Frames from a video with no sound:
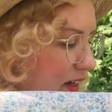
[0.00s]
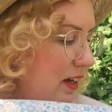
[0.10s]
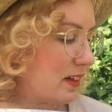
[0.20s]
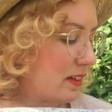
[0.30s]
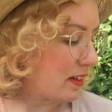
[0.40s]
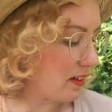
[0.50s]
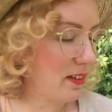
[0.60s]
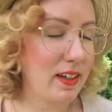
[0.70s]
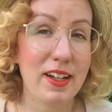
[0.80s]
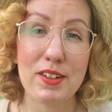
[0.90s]
And like I
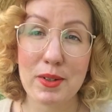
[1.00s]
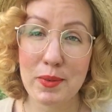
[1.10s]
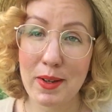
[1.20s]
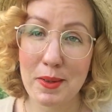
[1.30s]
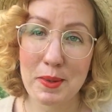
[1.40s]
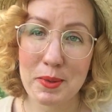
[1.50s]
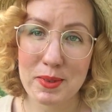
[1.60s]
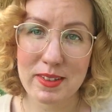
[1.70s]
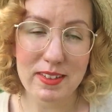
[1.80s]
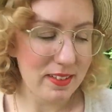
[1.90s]
said, I don't
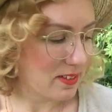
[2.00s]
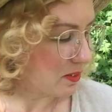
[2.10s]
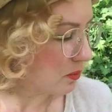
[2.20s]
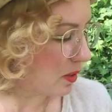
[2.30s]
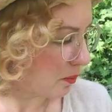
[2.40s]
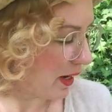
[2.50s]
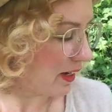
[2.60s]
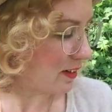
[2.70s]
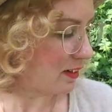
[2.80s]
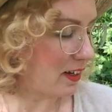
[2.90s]
know what
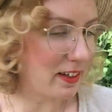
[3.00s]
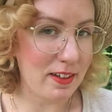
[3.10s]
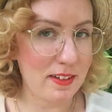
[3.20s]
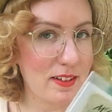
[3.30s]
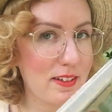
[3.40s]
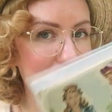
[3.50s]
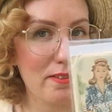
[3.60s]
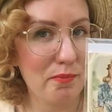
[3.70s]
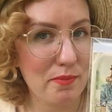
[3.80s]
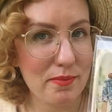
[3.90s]
pattern I
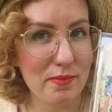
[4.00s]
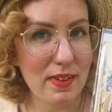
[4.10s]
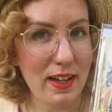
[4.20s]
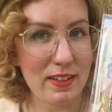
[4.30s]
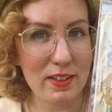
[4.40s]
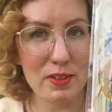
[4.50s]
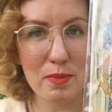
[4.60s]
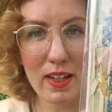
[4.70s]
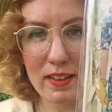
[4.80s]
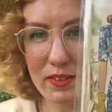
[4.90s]
could
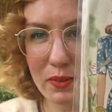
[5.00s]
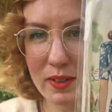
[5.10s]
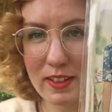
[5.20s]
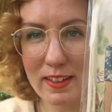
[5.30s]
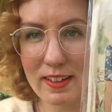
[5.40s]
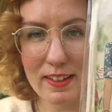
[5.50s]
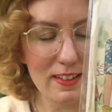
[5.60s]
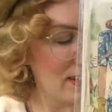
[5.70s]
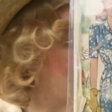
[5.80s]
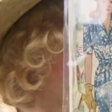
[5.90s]
make this one
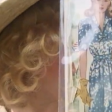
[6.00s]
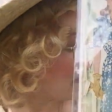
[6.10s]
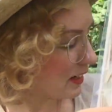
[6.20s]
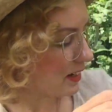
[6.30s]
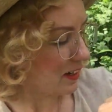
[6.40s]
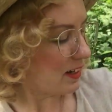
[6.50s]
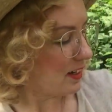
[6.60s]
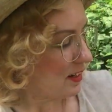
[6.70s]
again,